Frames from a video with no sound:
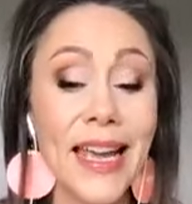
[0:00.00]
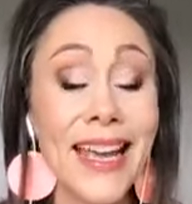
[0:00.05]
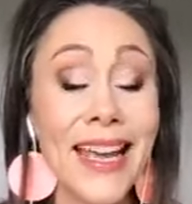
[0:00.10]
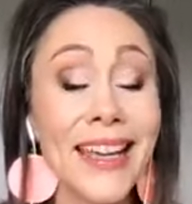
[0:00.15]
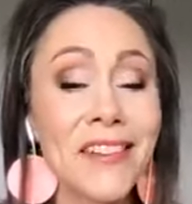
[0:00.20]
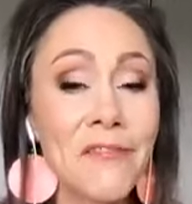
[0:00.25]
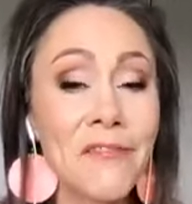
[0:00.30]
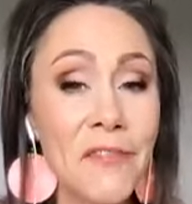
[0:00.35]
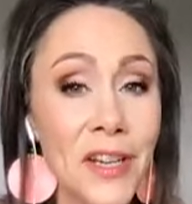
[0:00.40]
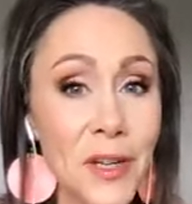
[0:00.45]

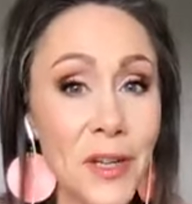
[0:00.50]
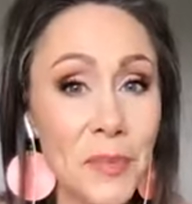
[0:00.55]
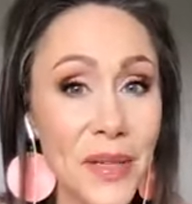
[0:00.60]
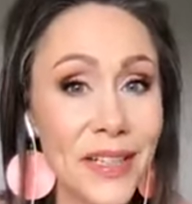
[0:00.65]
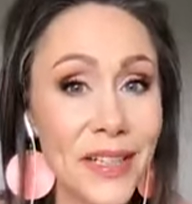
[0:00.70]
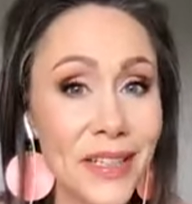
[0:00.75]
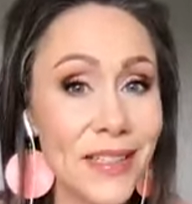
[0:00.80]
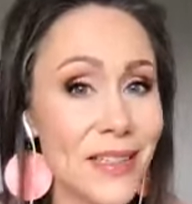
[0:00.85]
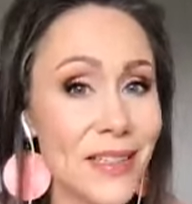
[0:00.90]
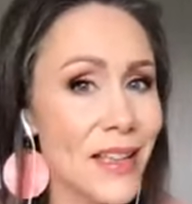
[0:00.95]
Infinite
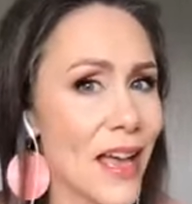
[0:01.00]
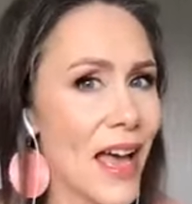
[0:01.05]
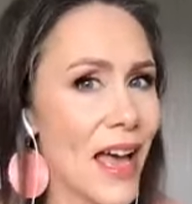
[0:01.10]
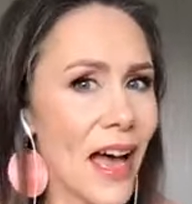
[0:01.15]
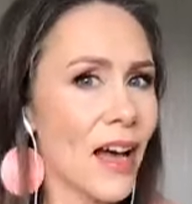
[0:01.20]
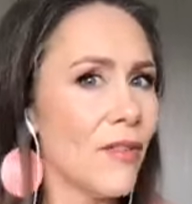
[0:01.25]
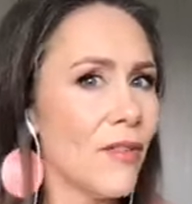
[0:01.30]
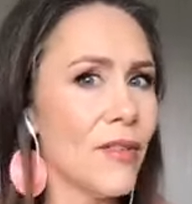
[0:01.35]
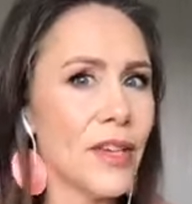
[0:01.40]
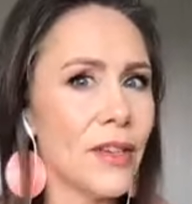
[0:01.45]
beings
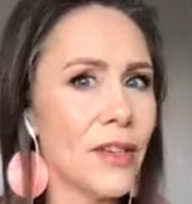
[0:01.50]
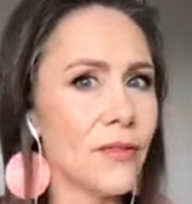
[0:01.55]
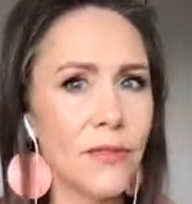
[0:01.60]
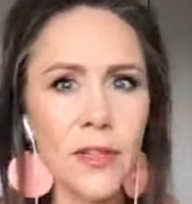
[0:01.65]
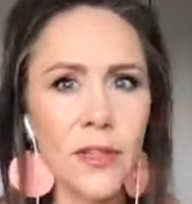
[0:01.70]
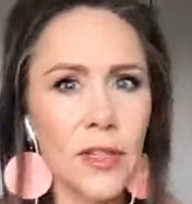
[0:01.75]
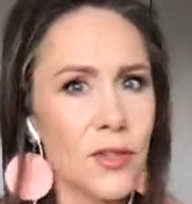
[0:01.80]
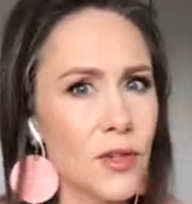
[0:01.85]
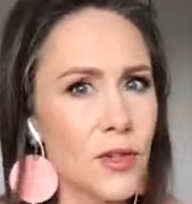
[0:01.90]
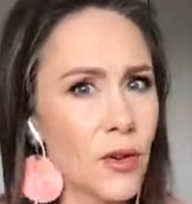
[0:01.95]
have
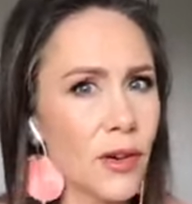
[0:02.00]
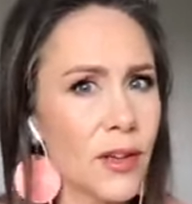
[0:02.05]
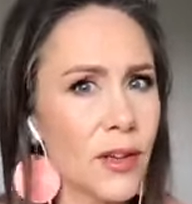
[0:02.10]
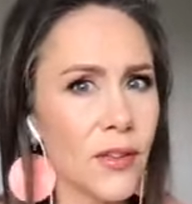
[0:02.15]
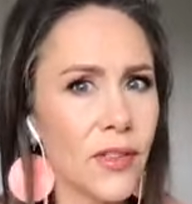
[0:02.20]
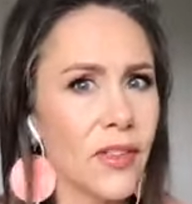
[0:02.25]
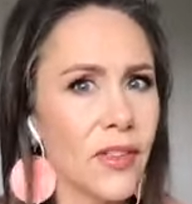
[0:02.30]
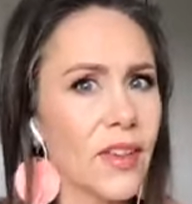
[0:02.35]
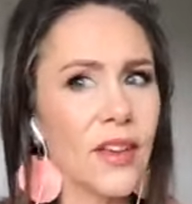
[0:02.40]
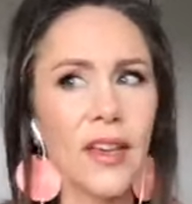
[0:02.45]
infinite
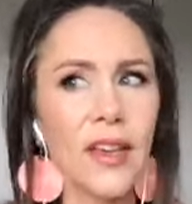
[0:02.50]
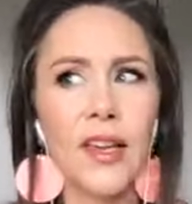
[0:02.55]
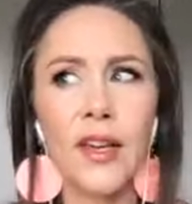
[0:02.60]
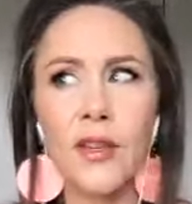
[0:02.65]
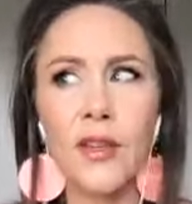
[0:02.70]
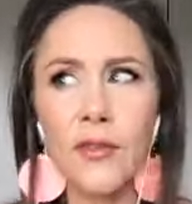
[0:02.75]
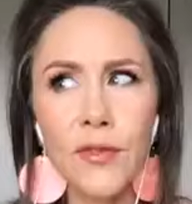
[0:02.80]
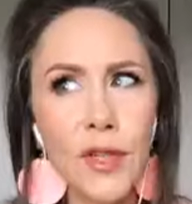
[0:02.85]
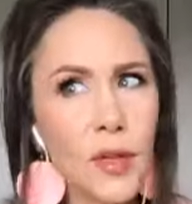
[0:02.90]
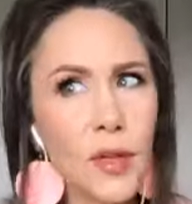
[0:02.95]
choice,
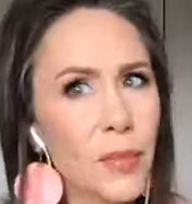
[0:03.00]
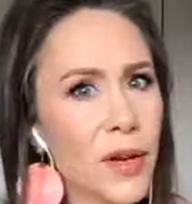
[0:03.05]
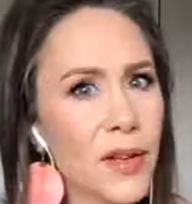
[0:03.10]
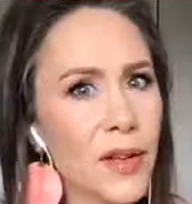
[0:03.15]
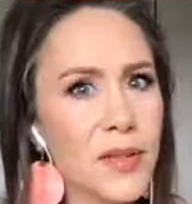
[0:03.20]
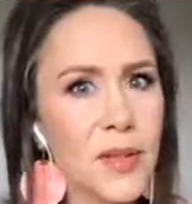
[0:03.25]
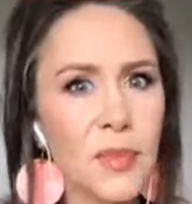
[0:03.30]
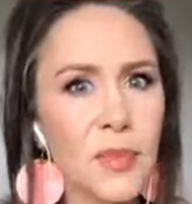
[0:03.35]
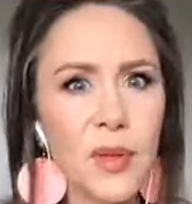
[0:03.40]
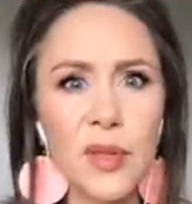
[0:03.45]
infinite
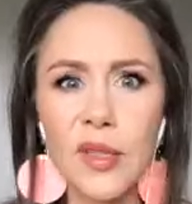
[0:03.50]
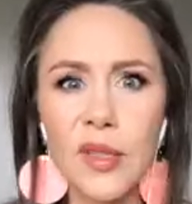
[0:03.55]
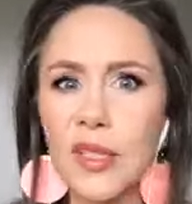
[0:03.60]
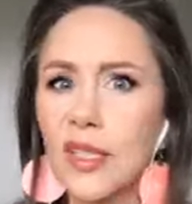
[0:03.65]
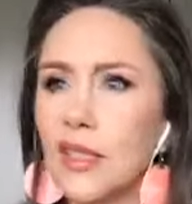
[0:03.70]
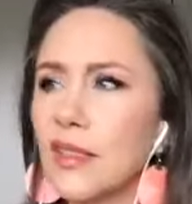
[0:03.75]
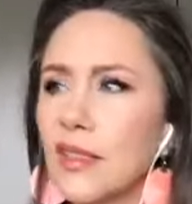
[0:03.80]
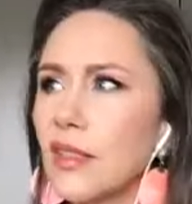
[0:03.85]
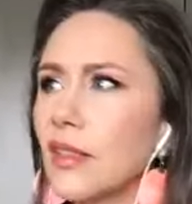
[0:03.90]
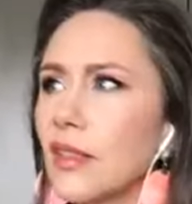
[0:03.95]

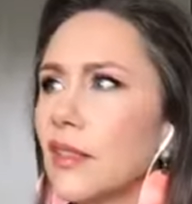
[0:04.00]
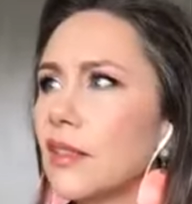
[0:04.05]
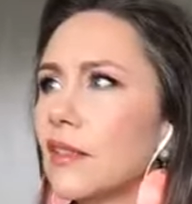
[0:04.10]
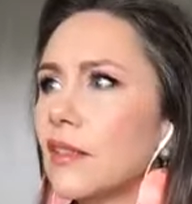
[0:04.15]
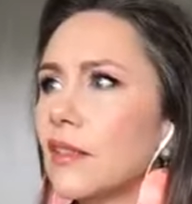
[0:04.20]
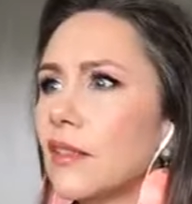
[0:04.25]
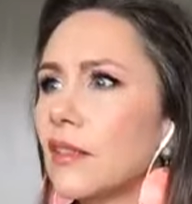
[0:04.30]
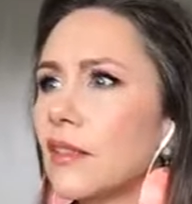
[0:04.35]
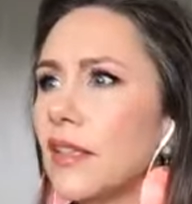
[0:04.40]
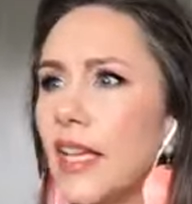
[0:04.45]
possibilities,
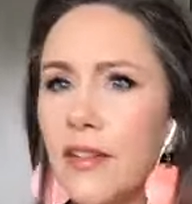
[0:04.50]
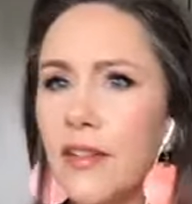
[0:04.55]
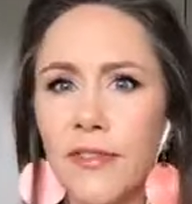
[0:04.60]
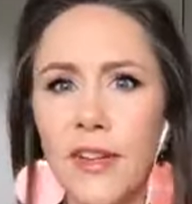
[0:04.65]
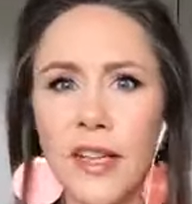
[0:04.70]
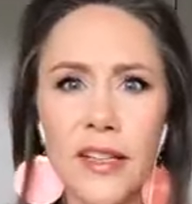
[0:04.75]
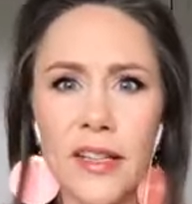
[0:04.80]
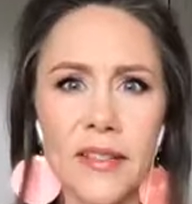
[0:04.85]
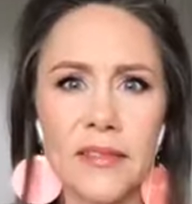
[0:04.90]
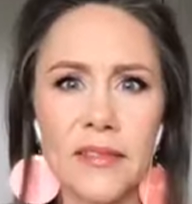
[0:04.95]

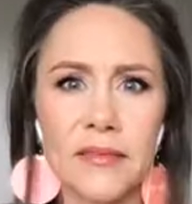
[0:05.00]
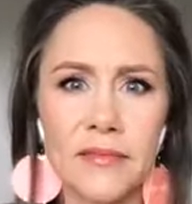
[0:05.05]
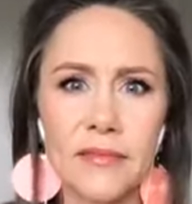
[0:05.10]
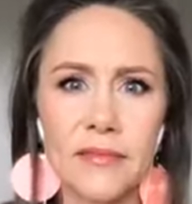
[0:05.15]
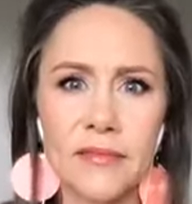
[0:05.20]
infinite.